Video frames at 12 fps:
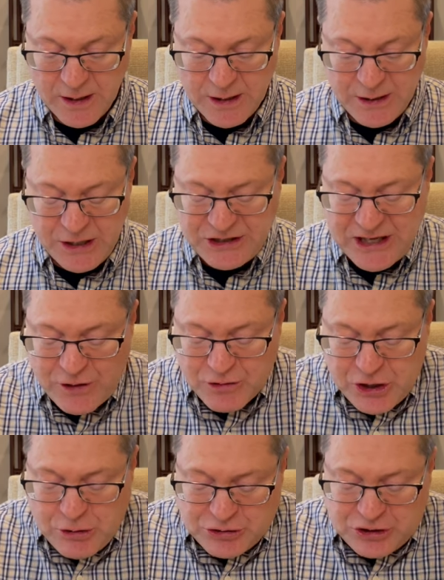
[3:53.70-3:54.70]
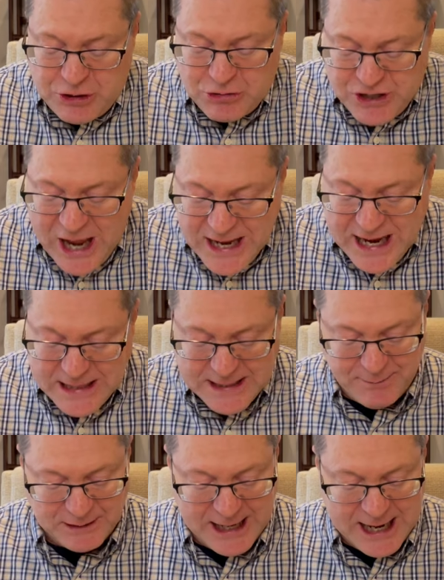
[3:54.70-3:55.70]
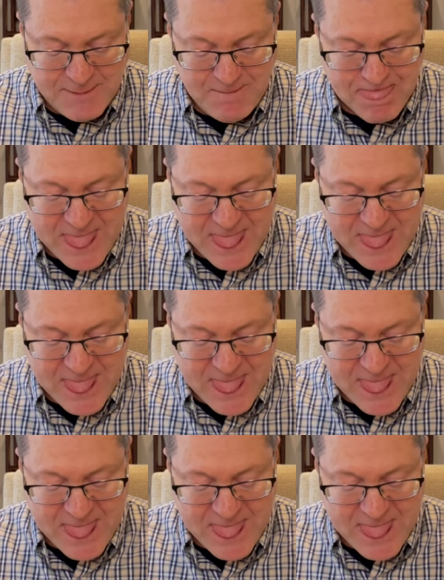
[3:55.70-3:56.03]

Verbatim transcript: You see, they're used to you taking the blame,